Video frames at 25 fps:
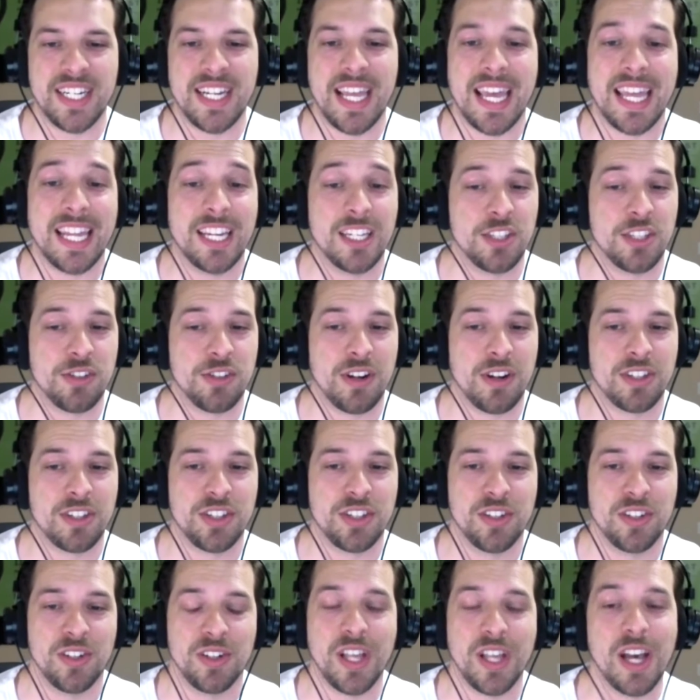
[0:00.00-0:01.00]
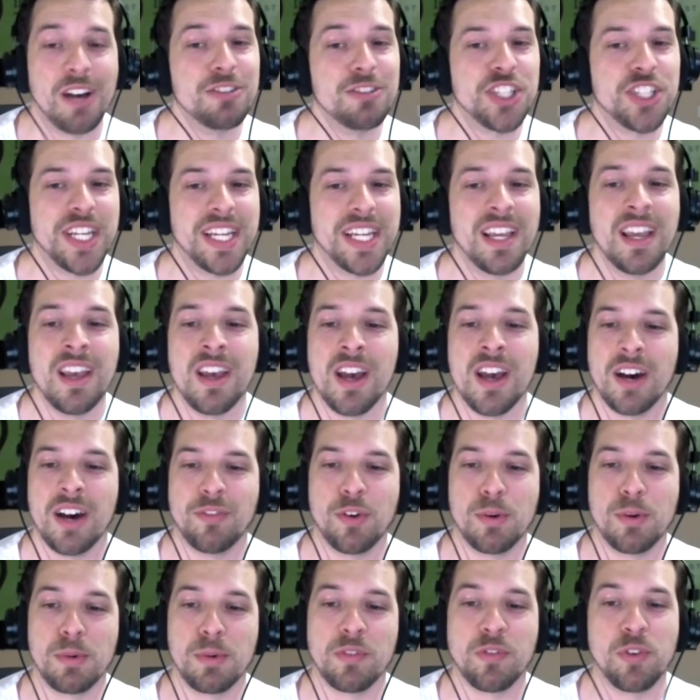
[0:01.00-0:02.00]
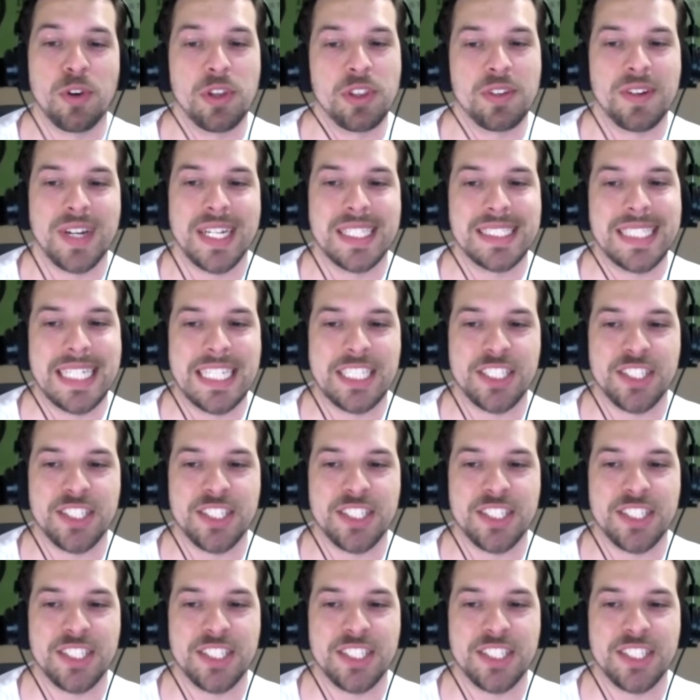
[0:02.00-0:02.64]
and instructional coaching. A former 4th grade teacher,